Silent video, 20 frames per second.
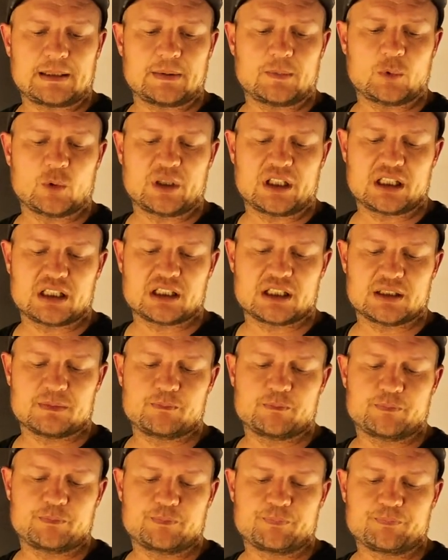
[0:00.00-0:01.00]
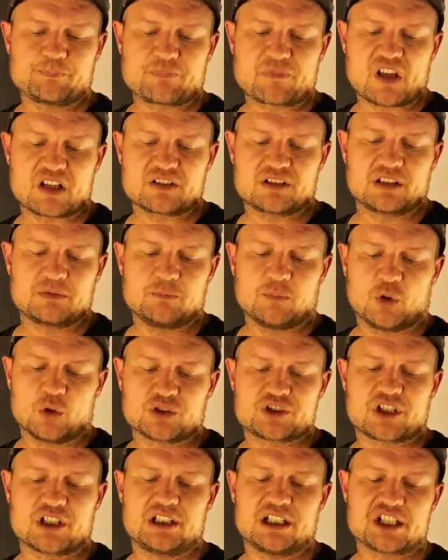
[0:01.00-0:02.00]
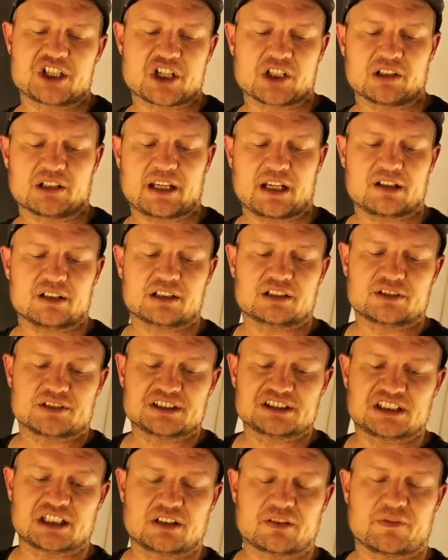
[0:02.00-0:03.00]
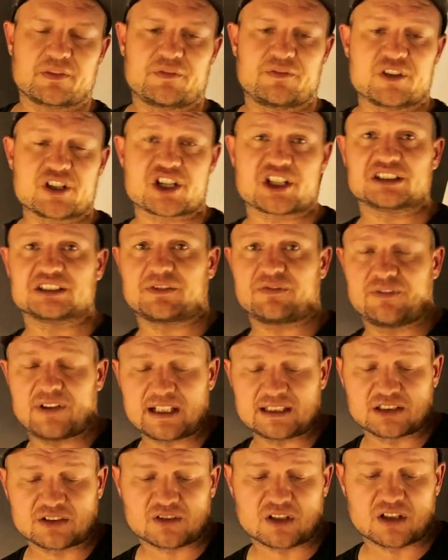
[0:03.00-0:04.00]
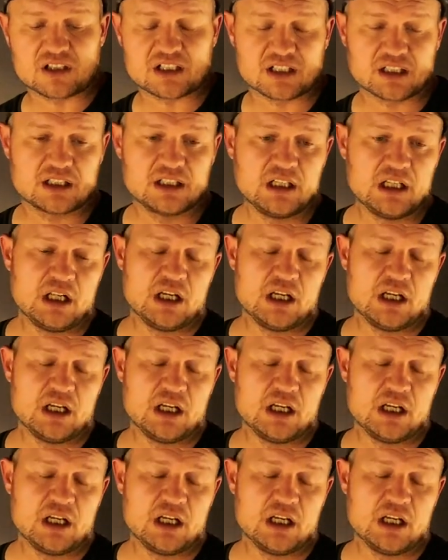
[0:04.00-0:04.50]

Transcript: where the more traditional characteristic of a fish is a flatter rocker